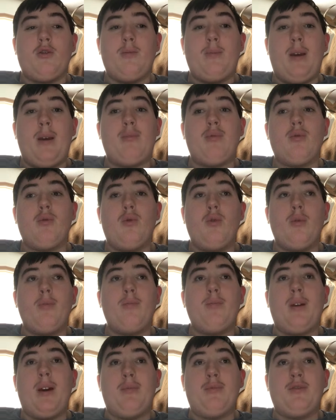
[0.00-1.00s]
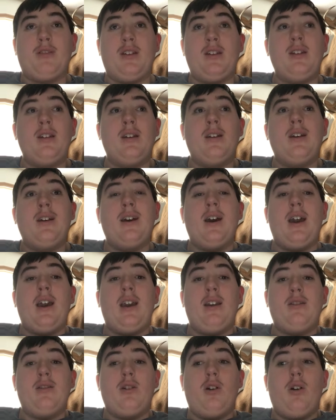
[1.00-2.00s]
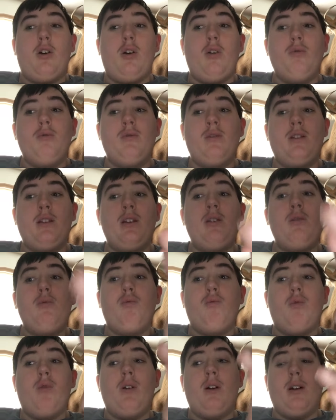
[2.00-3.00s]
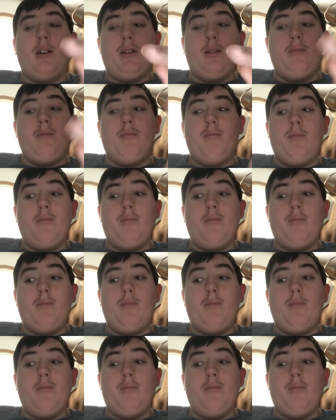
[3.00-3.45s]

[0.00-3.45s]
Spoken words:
Pepper or Pepsi, and only one,